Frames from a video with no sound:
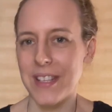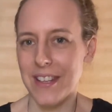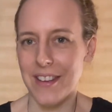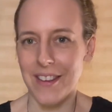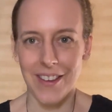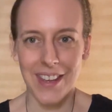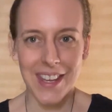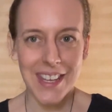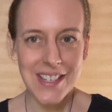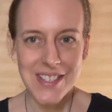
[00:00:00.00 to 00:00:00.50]

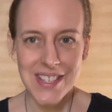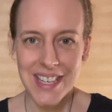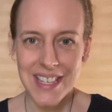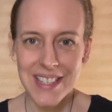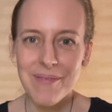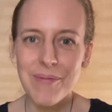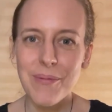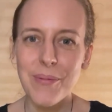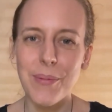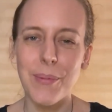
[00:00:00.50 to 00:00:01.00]
your
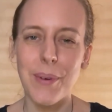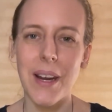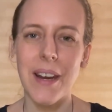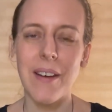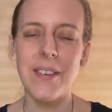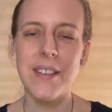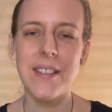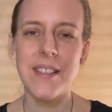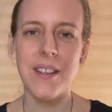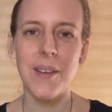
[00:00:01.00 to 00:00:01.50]
kitchen,
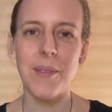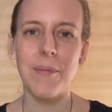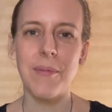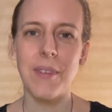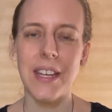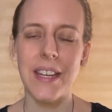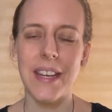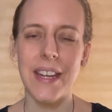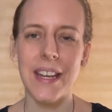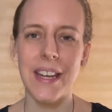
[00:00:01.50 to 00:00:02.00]
wherever's
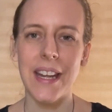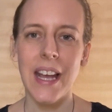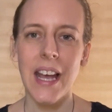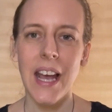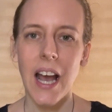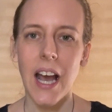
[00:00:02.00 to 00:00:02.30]
convenient,